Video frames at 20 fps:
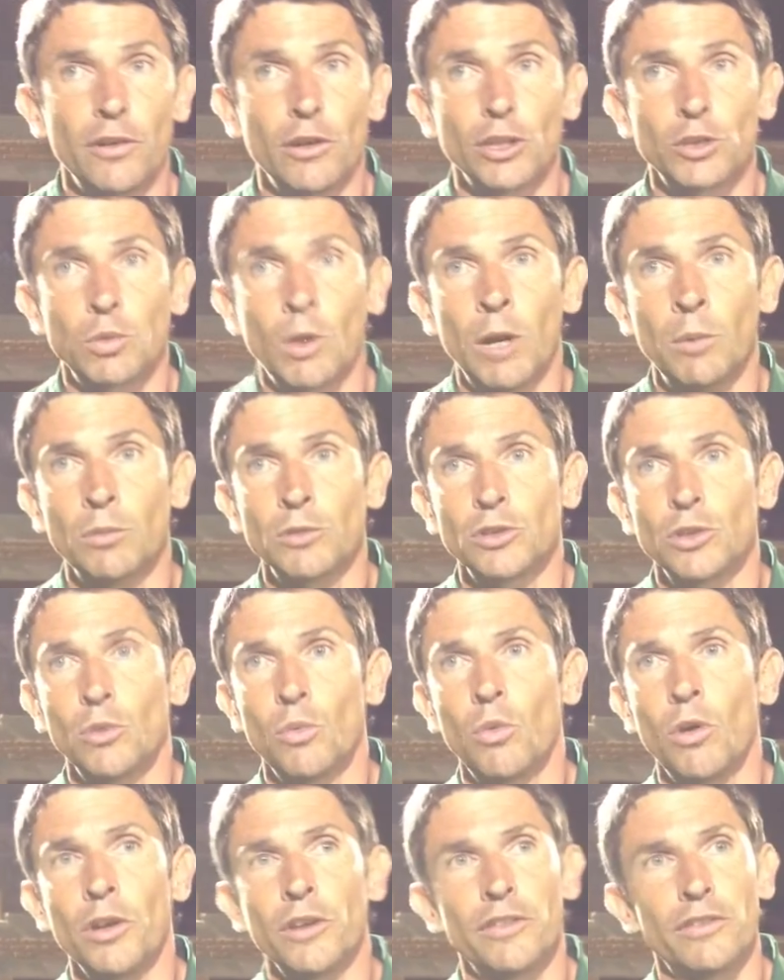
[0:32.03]
First one was a
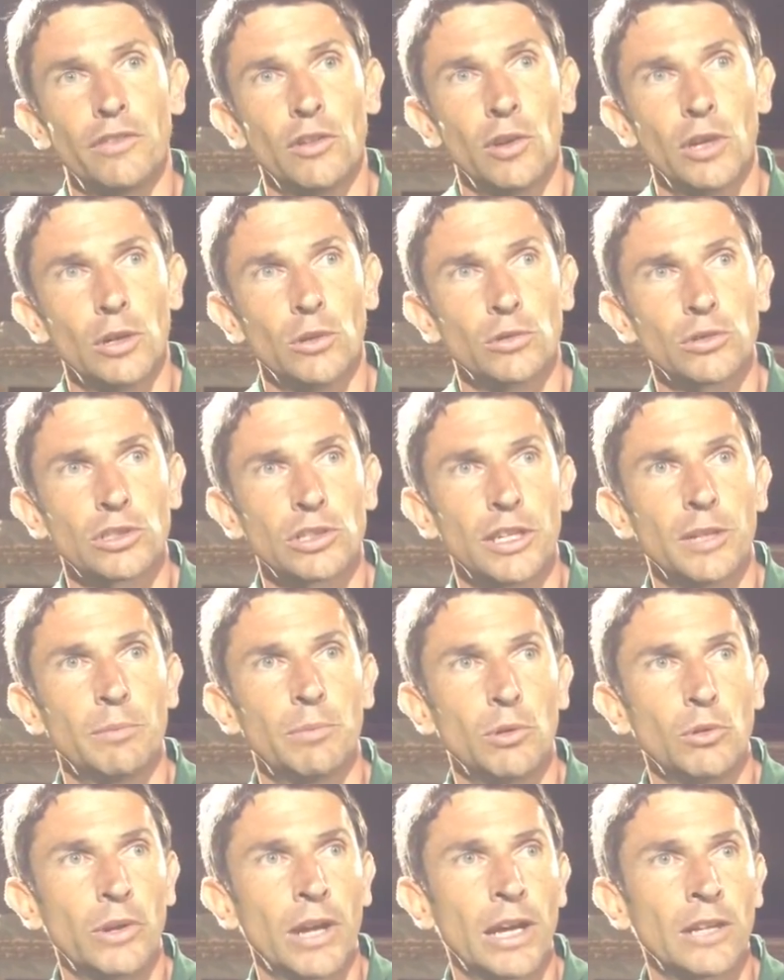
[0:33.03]
wonderful little slid
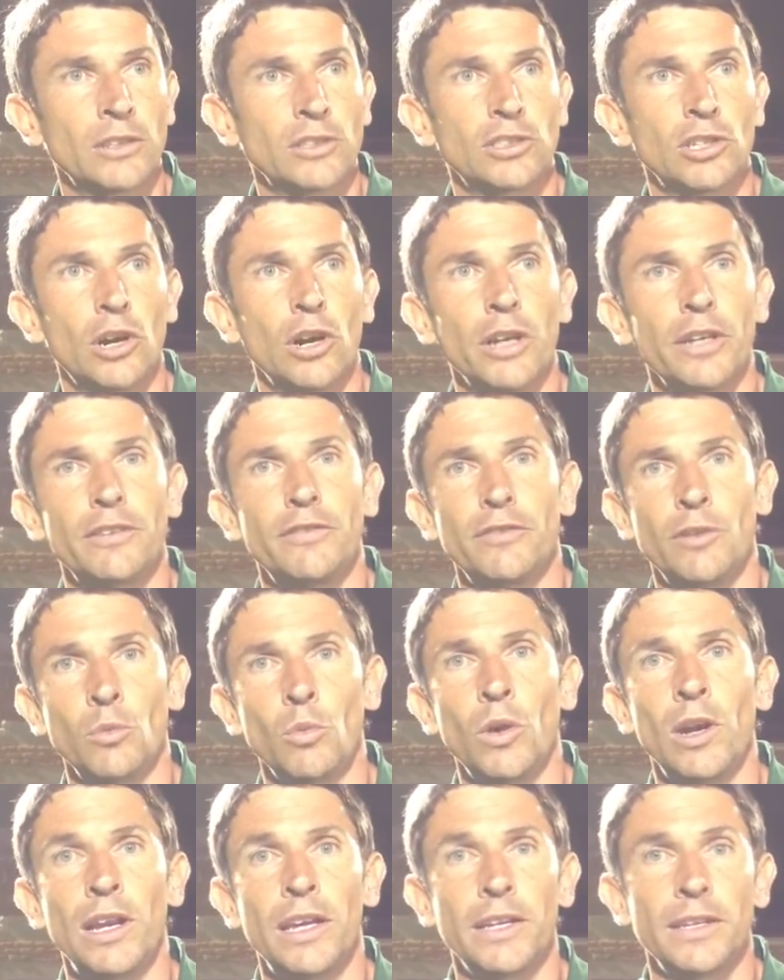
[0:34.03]
ball down the side
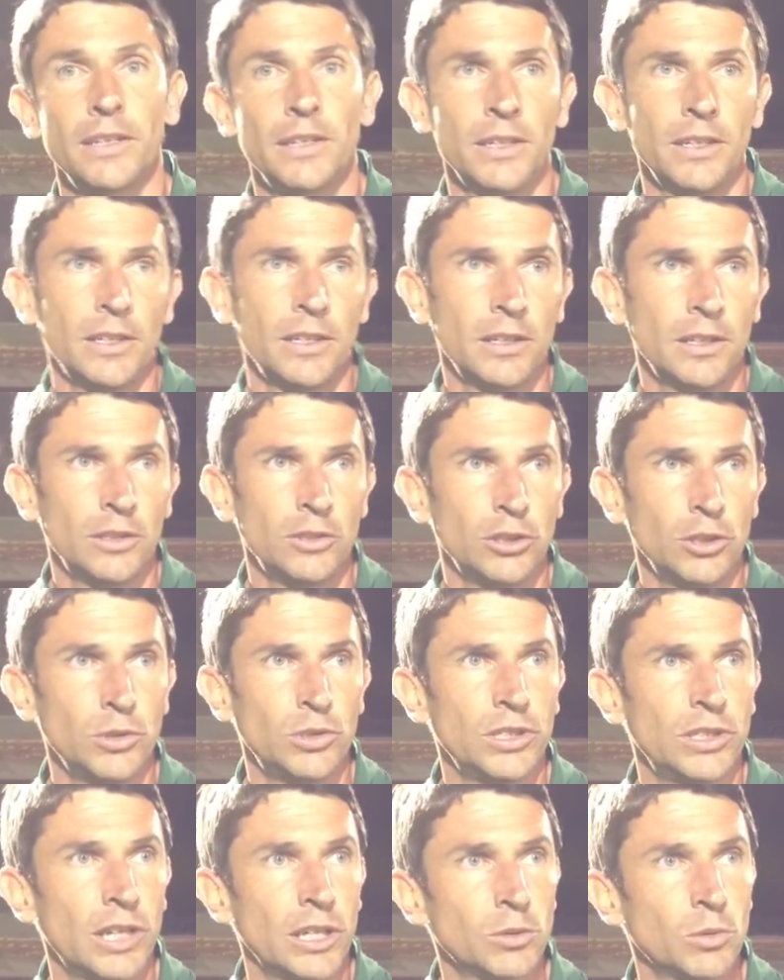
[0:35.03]
from Willie.
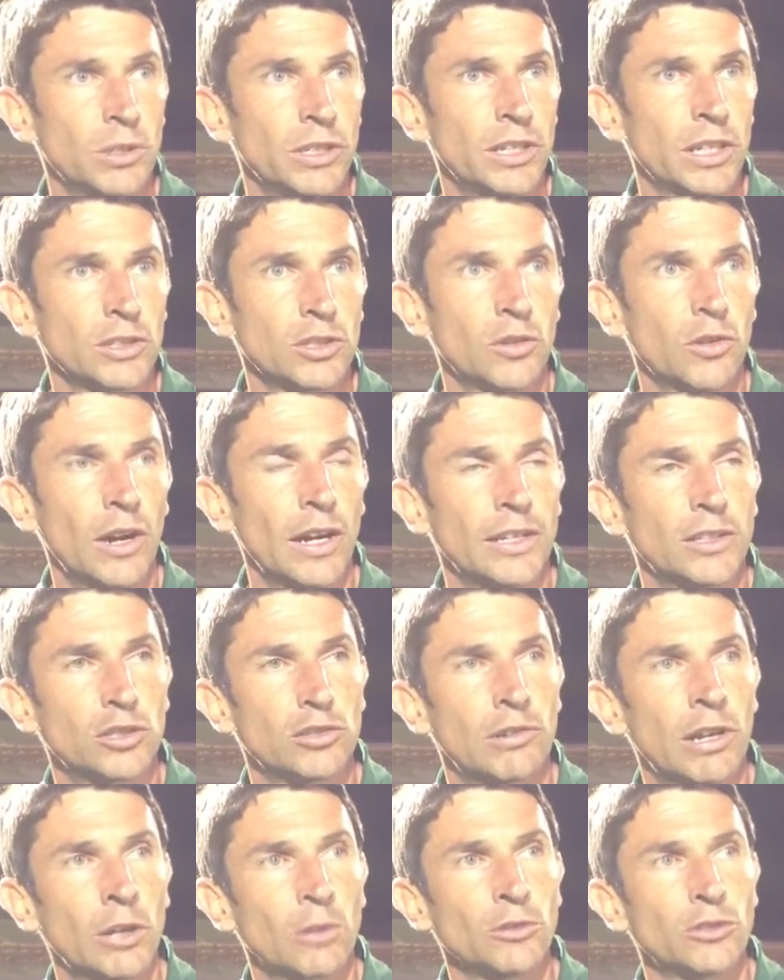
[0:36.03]
Juicy does what he does great,
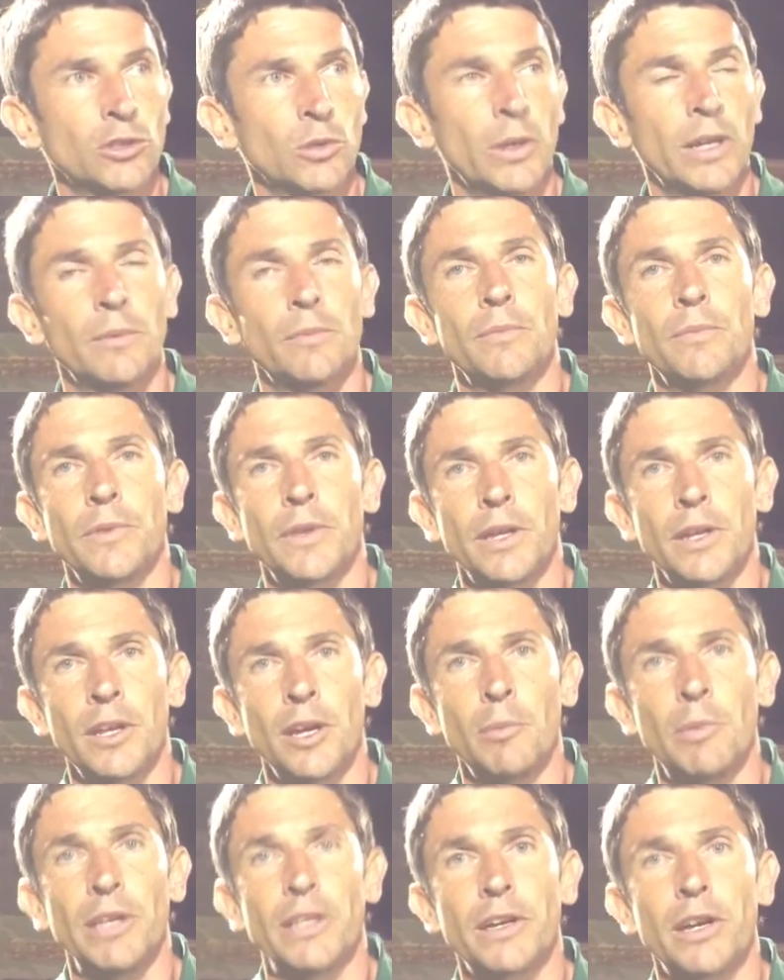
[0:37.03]
just ran onto it
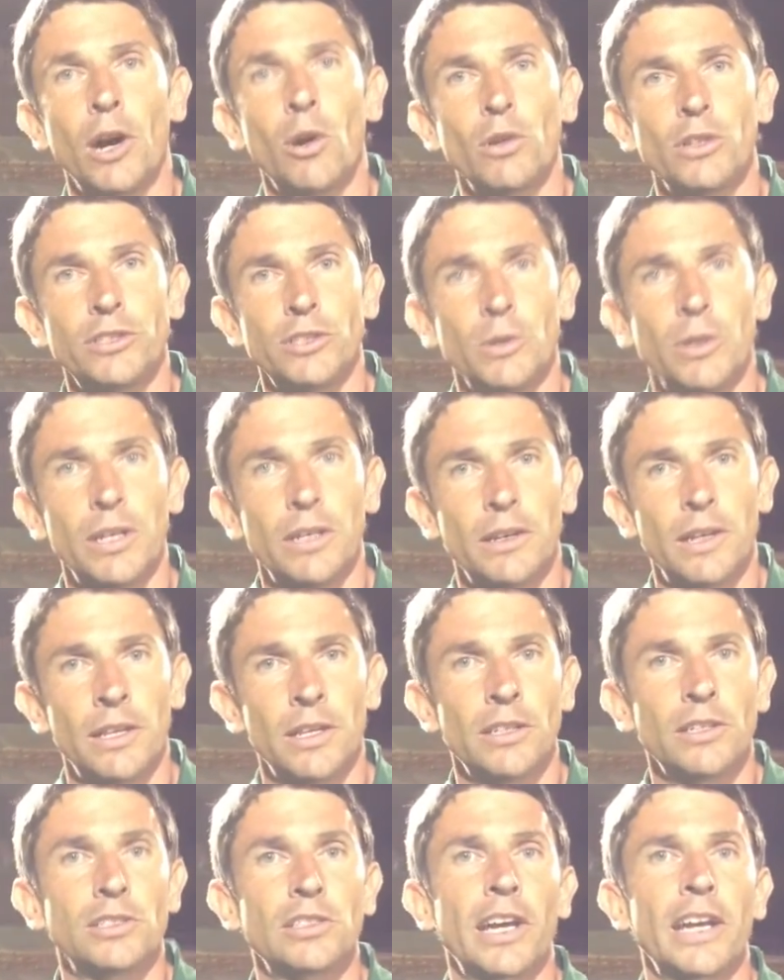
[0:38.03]
and uh, beat the goalie to it. And
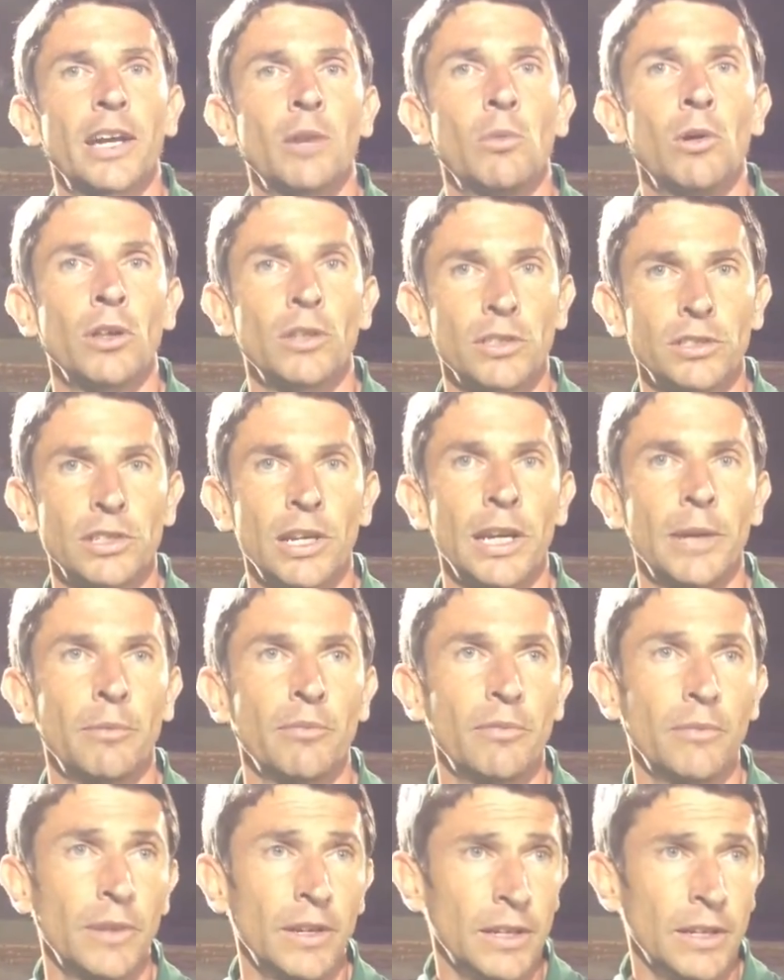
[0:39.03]
then the second one, the same.